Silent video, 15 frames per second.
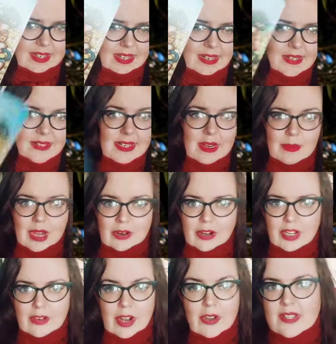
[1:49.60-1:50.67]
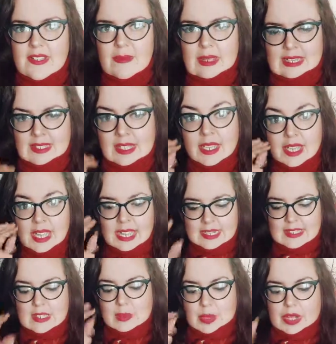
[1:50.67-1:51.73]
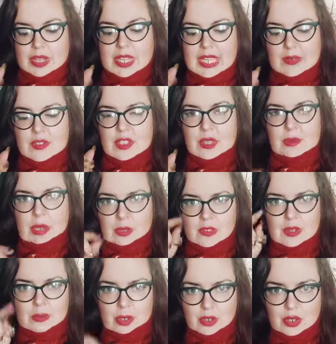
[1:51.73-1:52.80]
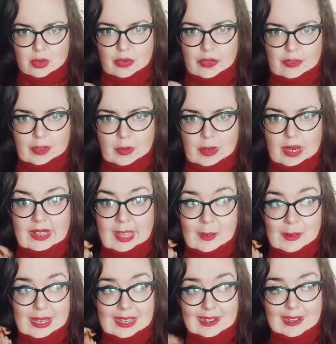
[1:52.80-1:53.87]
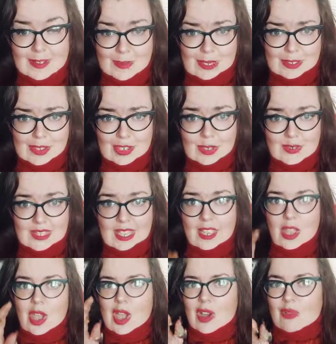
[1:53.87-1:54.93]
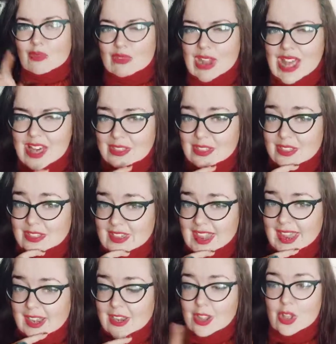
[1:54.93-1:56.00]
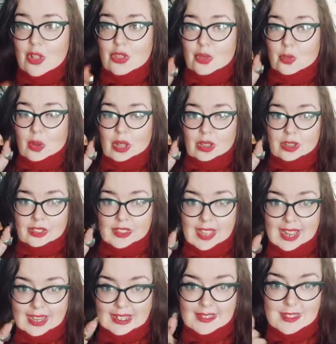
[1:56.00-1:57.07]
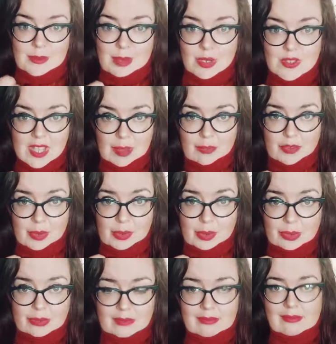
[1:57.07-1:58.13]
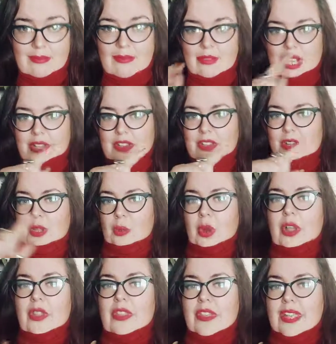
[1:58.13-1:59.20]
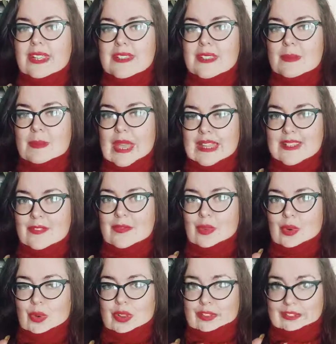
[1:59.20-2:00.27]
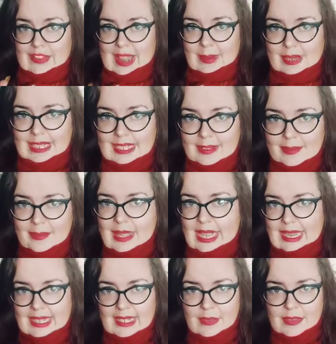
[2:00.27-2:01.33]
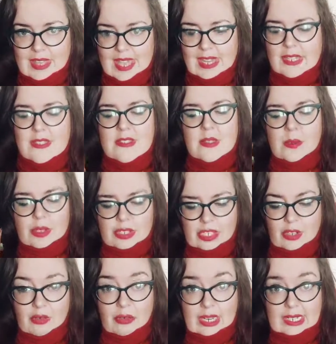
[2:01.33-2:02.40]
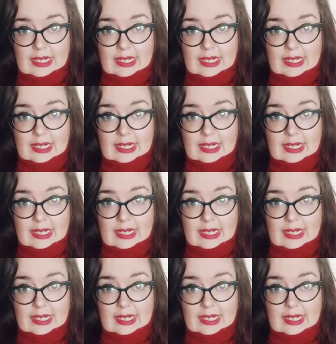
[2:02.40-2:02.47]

in a cinema on your own. Doesn't matter. It's the one that gives you the most emotional fulfillment, and that'll be a nice way to choose it, rather than the one that is the most comfortable, rather than the one that is the best for the family. Any of that, it's the one that you really